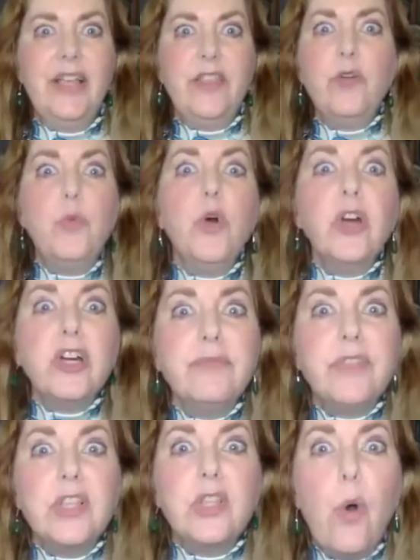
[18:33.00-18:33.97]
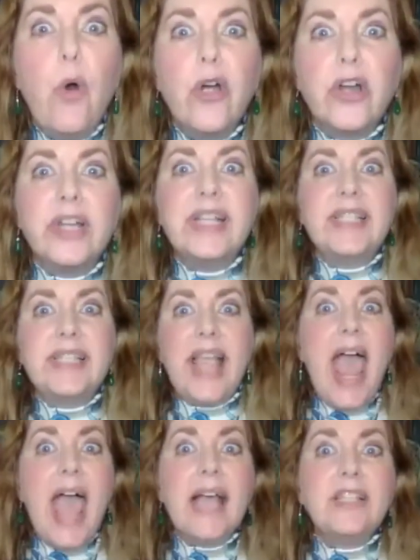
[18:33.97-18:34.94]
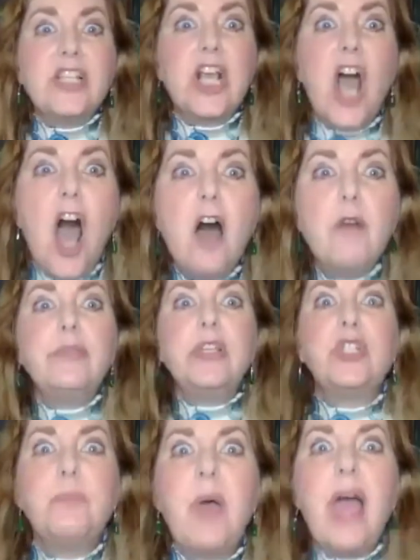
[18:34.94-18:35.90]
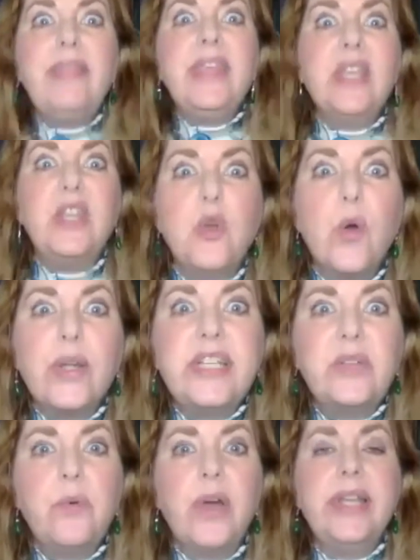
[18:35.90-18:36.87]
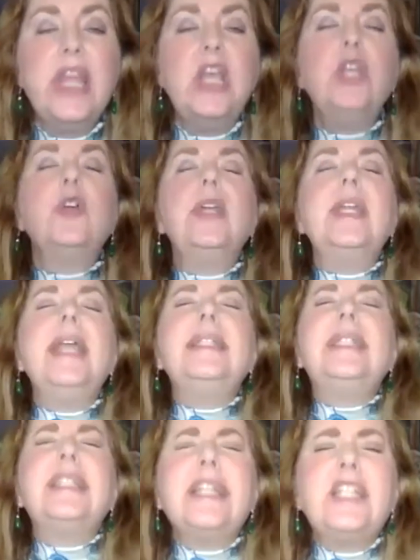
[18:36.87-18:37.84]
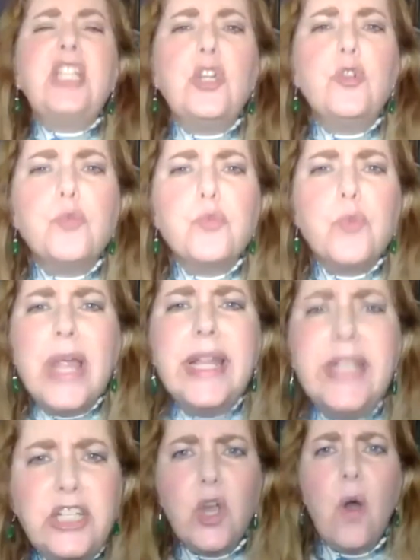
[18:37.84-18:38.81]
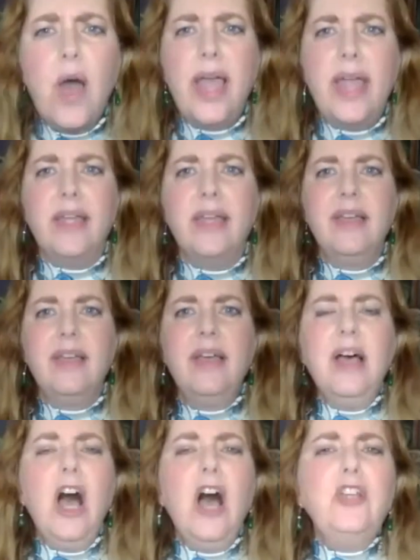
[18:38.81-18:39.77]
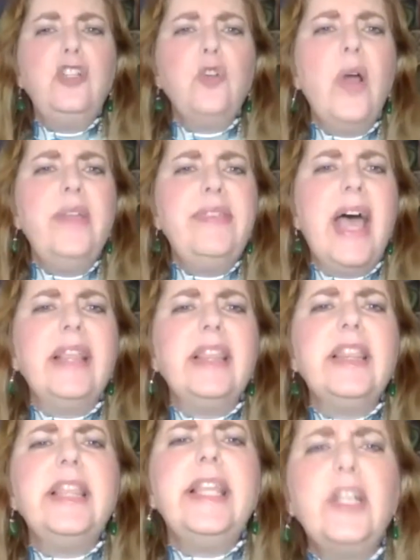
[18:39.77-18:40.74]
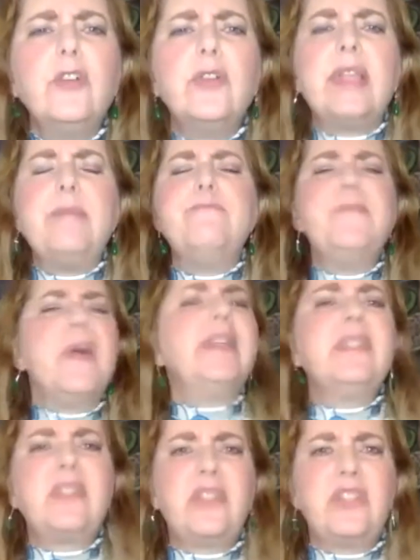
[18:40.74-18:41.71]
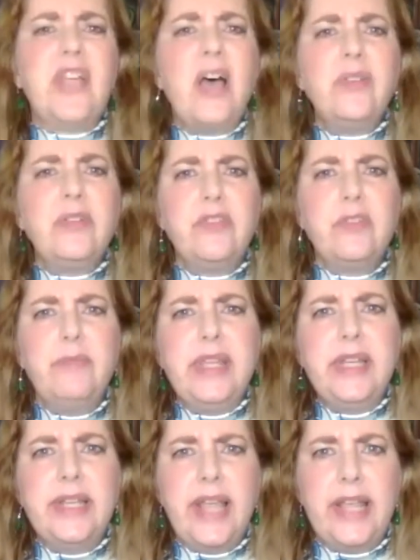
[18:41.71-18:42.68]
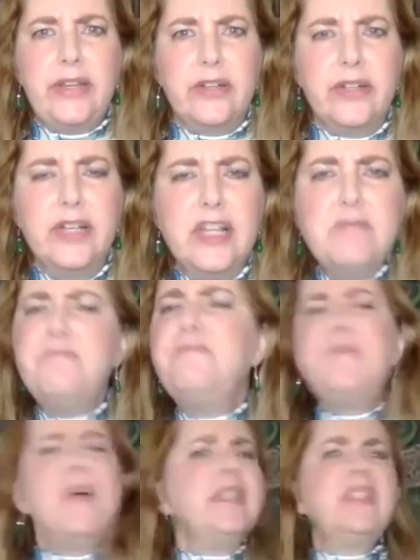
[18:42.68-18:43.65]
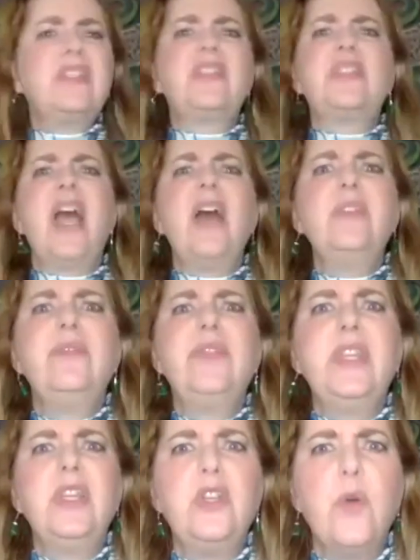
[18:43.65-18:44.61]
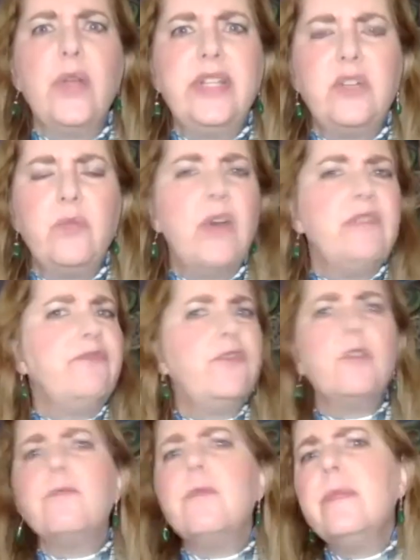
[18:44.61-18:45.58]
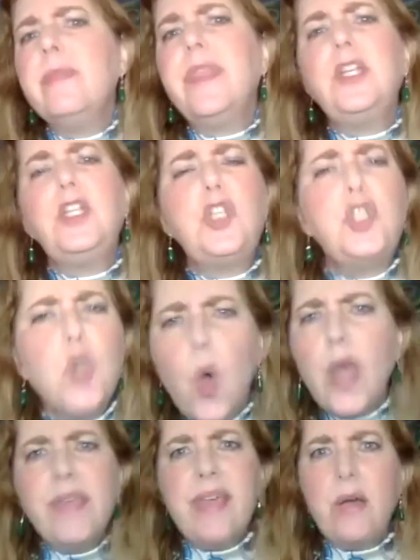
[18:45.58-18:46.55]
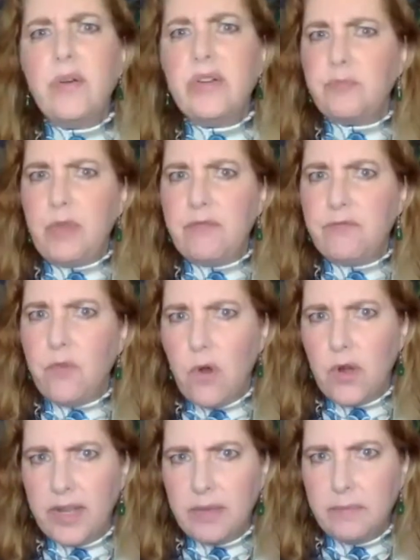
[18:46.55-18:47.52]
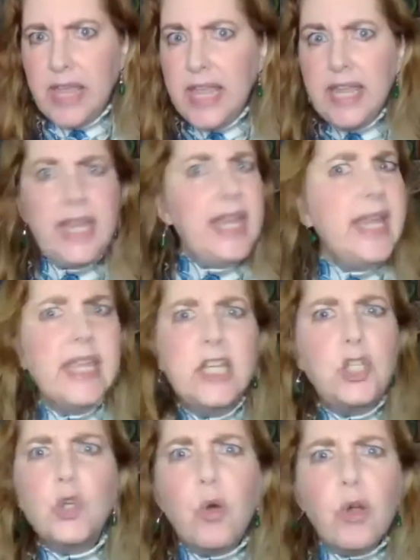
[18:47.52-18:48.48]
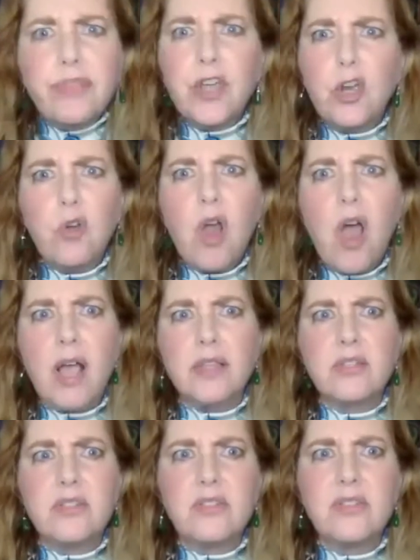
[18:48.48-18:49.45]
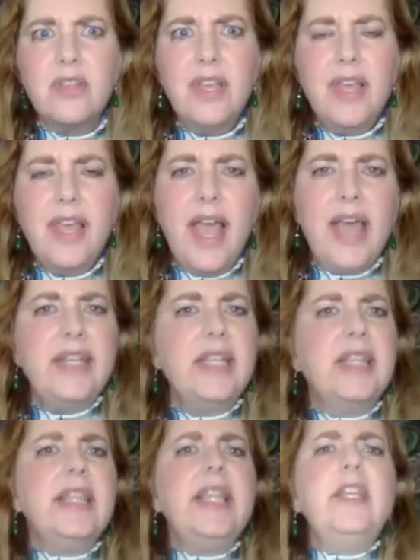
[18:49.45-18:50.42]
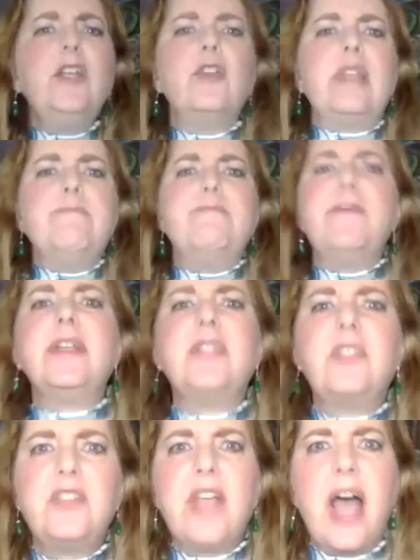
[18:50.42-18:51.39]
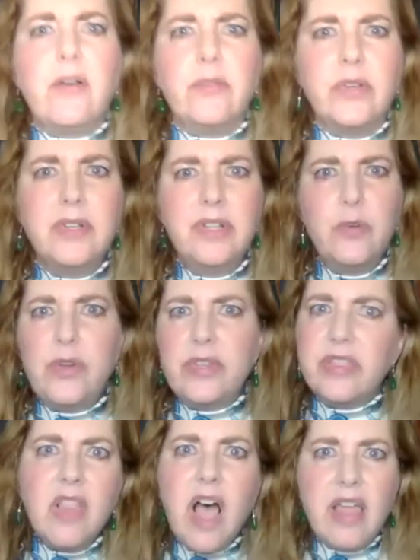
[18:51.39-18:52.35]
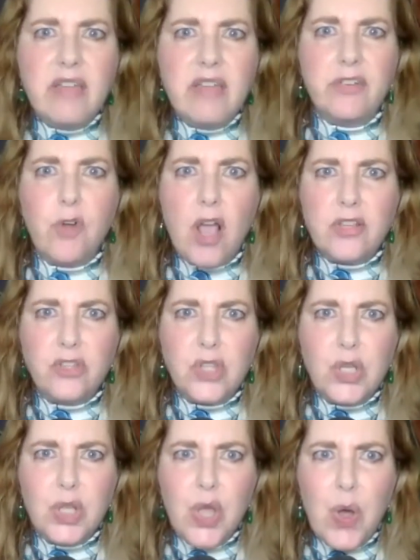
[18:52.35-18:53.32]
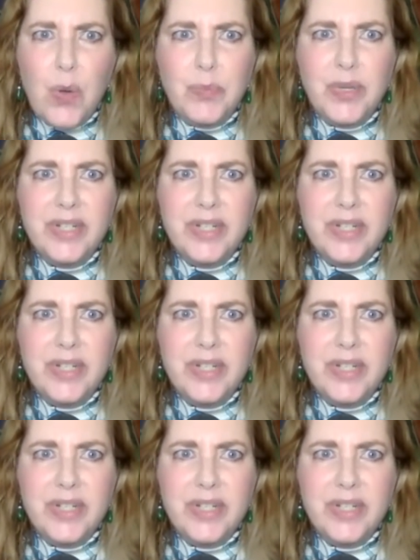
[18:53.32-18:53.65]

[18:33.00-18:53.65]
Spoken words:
The work of the Lord is as accomplished by the Anointed One, creates such a great joy. A joy that literally busts out of the mediator, busts out of the Anointed One for the joy that was before him. He endured the cross, and it literally busts out with life across the globe.